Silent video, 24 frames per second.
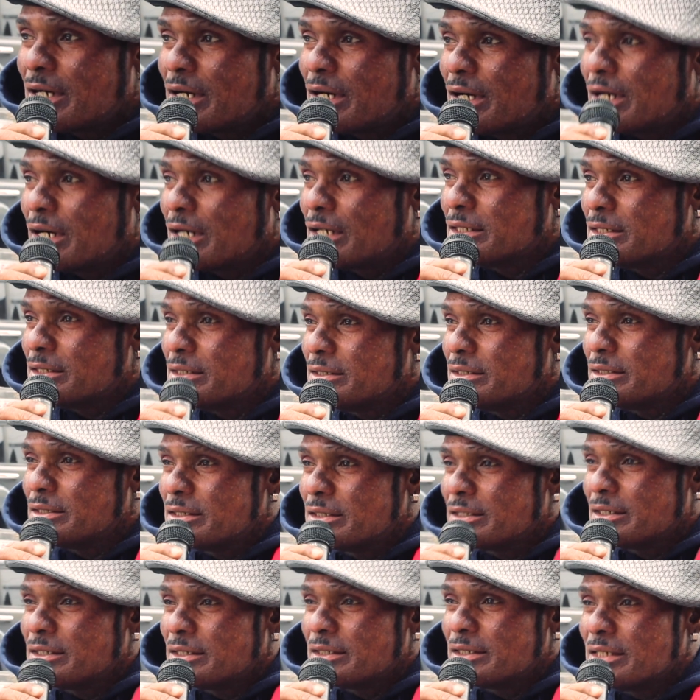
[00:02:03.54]

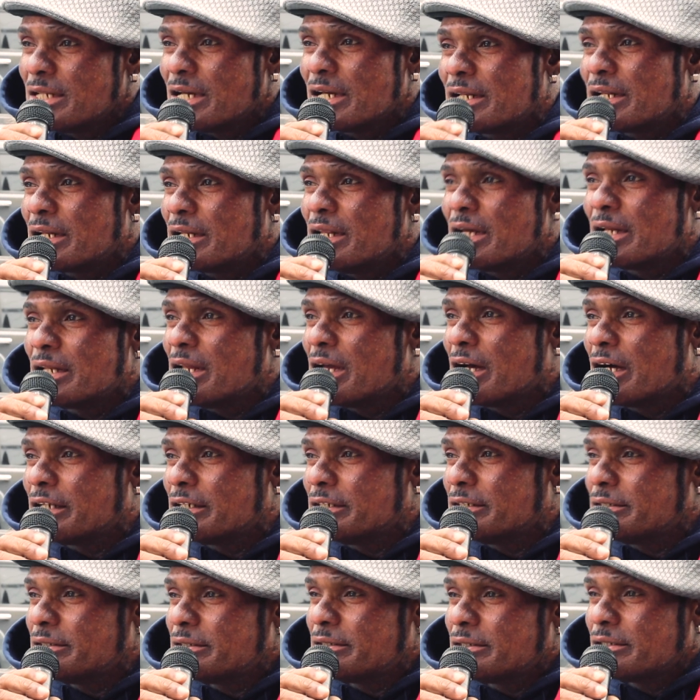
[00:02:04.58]
And they did they, they,
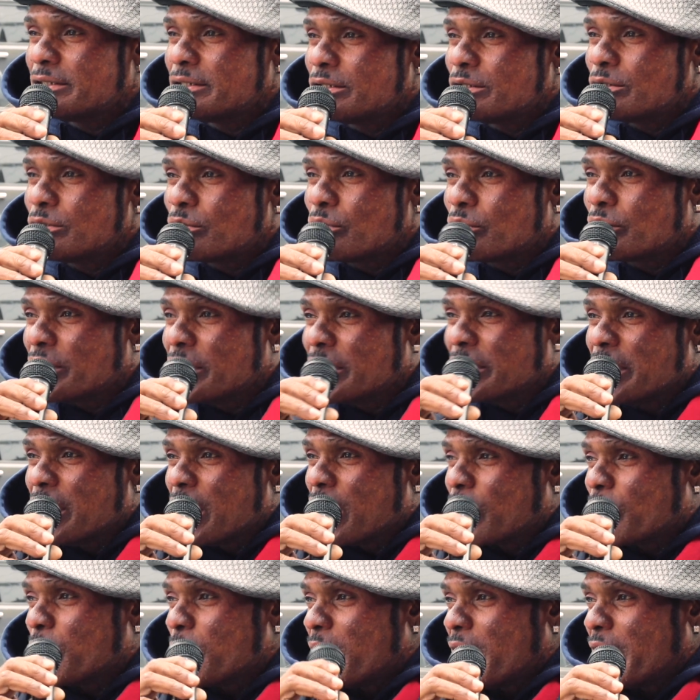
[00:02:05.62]
and we did
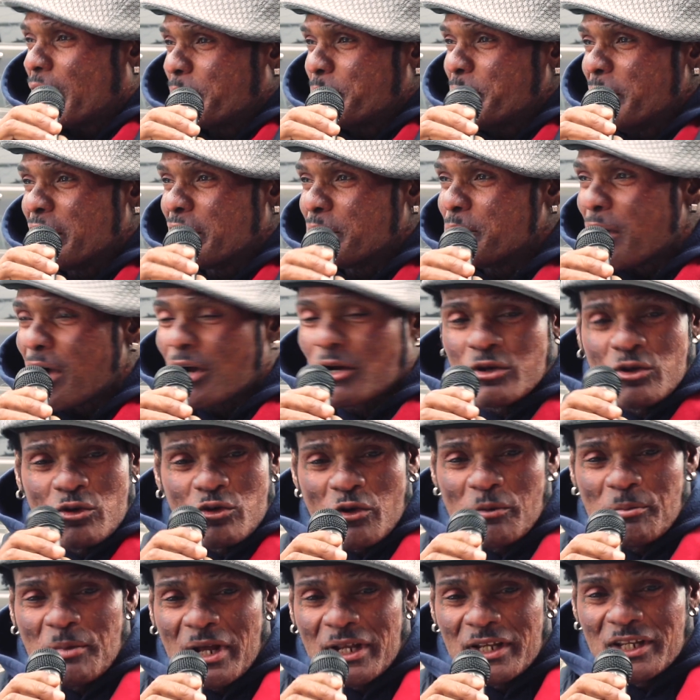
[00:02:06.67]
they go and Bill Buckle
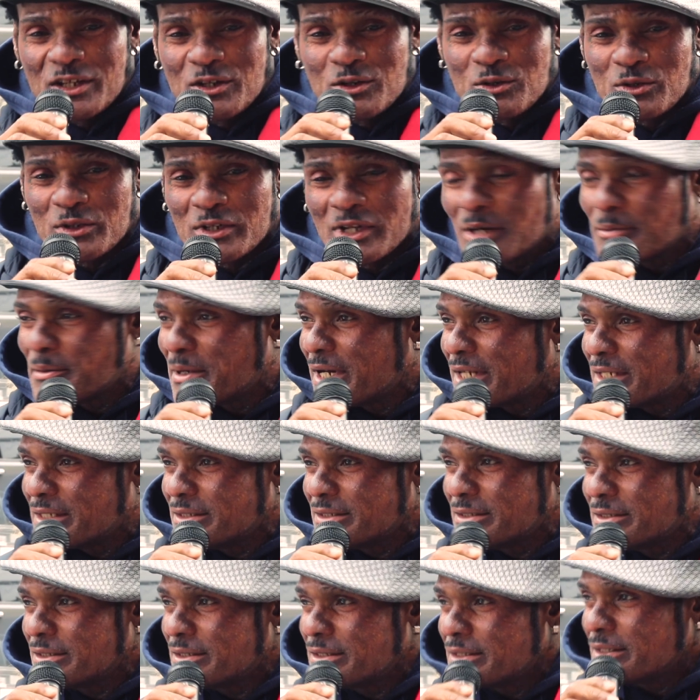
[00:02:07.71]
come in and the youth them
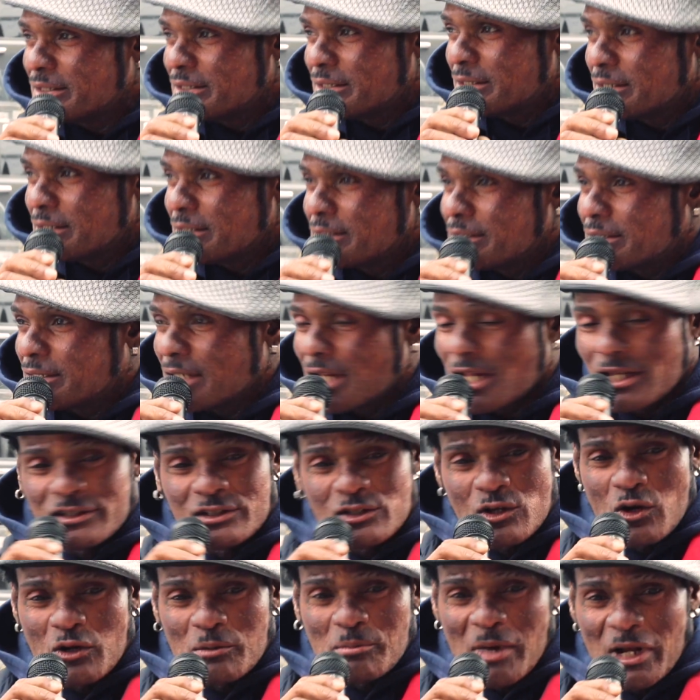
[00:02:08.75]
and till a
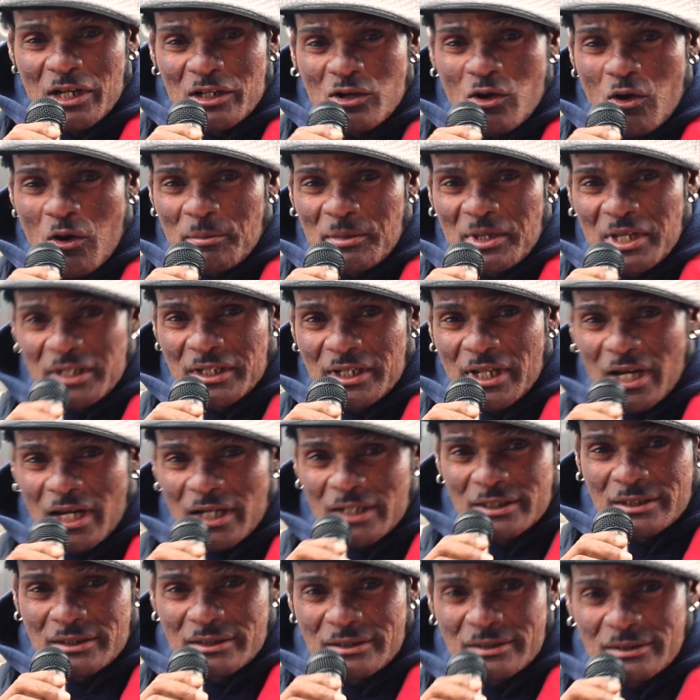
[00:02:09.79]
soul man come in there
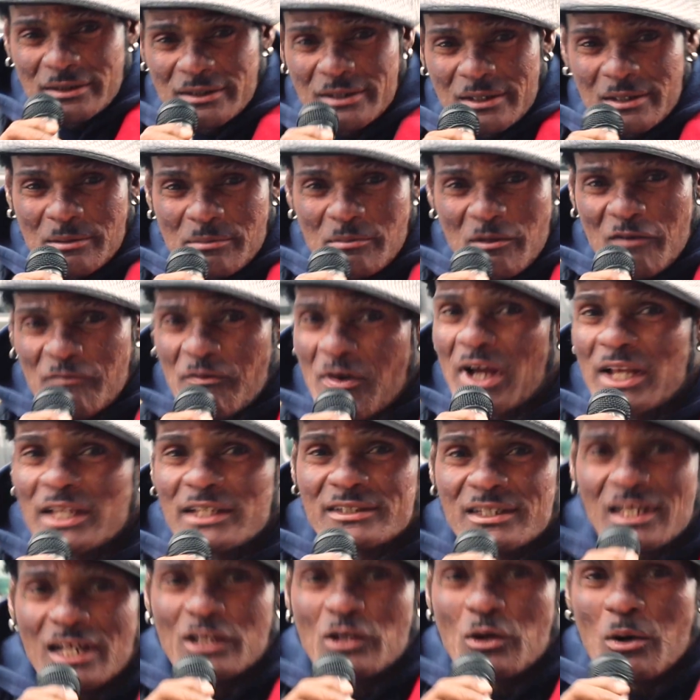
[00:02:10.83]
and my
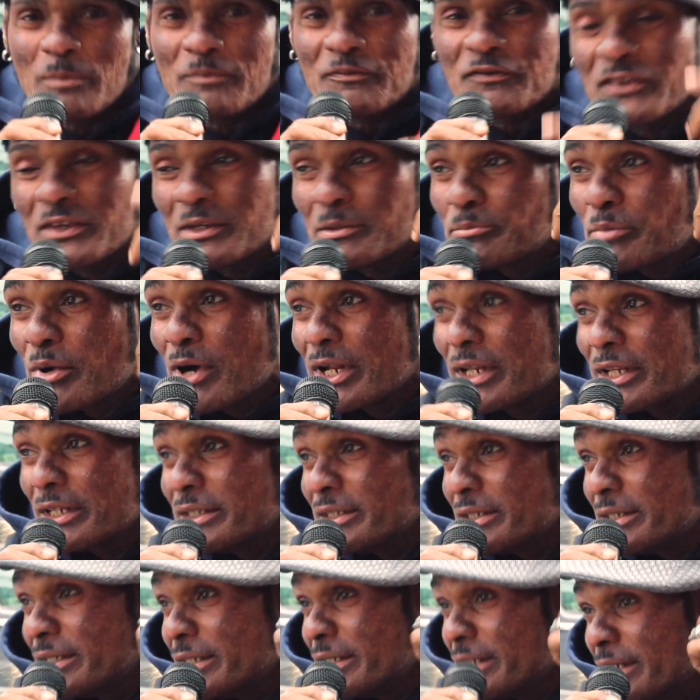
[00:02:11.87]
voice had up for him
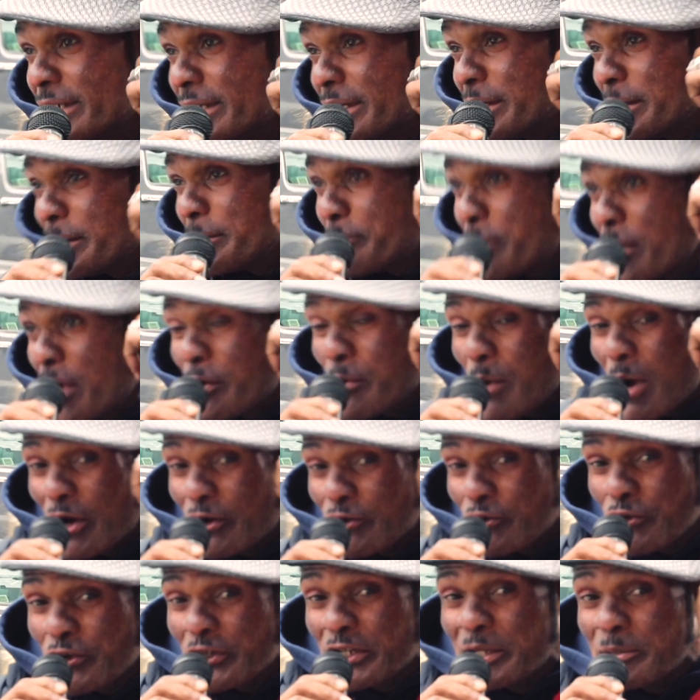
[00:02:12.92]
and
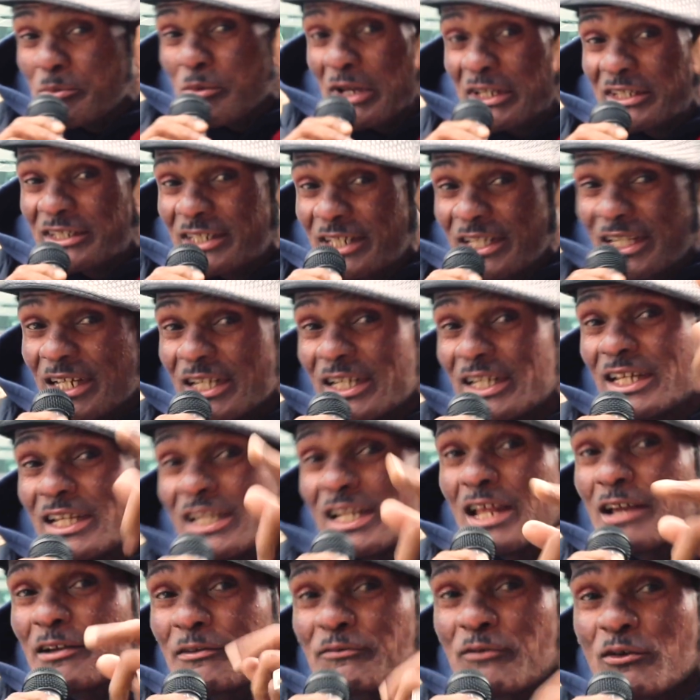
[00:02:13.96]
one rhythm was Steely
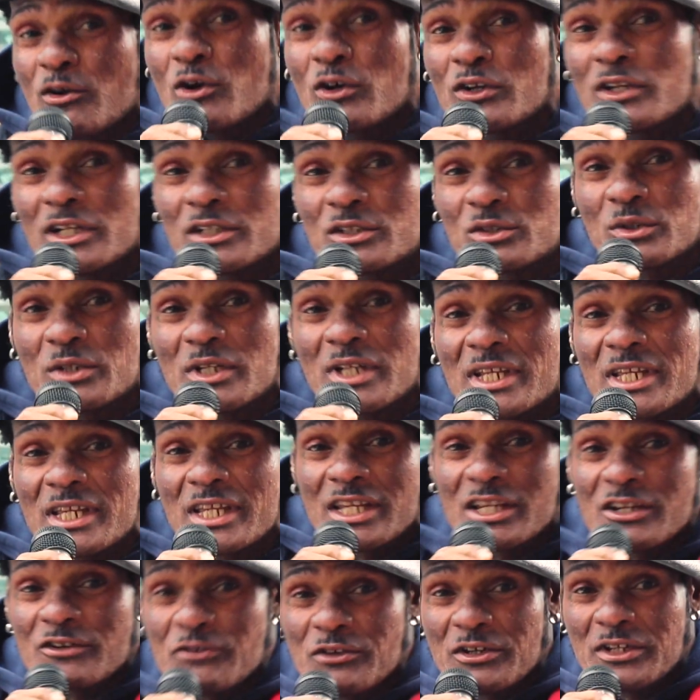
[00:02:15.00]
left round there to the
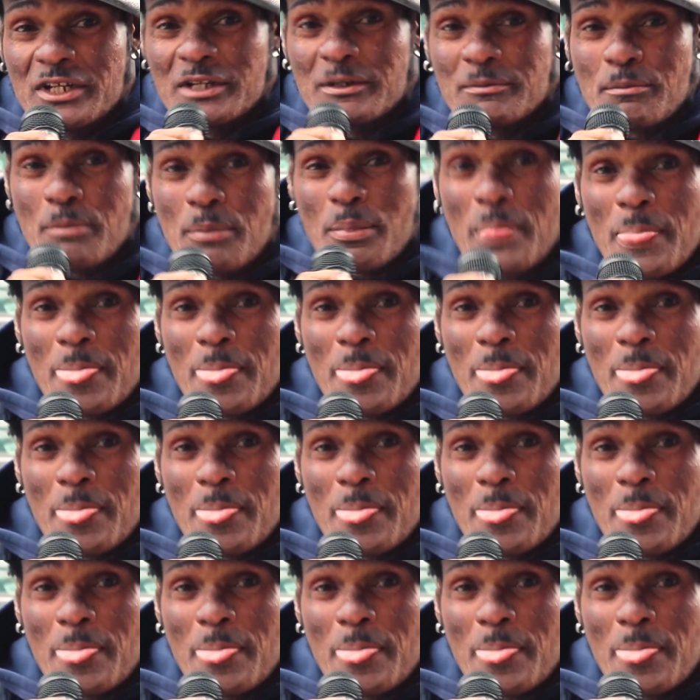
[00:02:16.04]
giggy rhythm.